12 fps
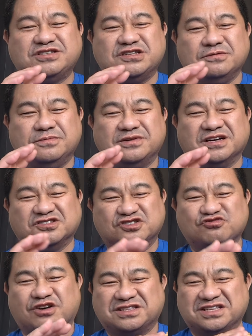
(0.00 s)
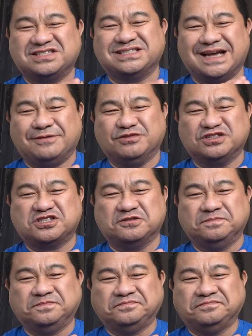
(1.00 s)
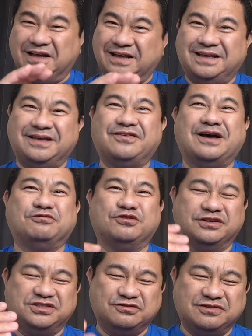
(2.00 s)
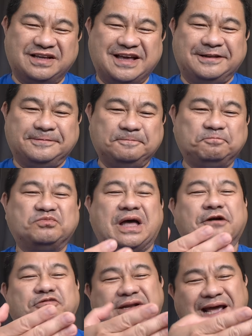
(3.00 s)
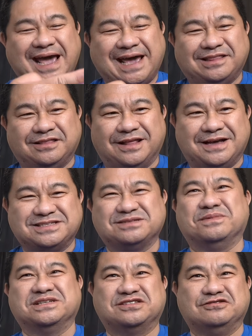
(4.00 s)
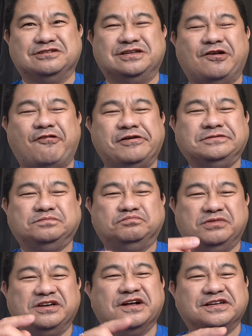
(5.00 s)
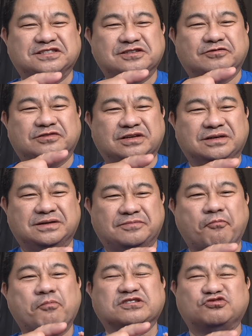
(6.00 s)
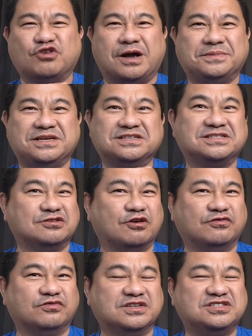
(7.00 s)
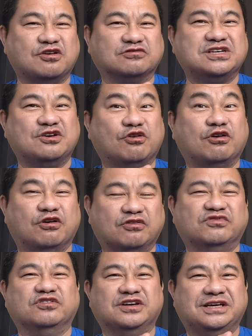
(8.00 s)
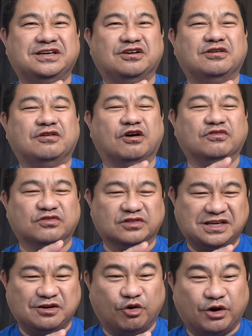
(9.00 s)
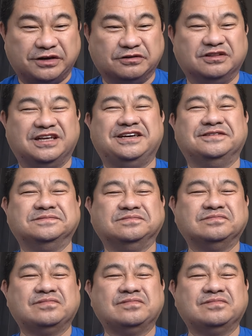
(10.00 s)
To construct this sandwich, if I were to do it again, I would add less mustard because the pastrami isn't overly salty or overly oily.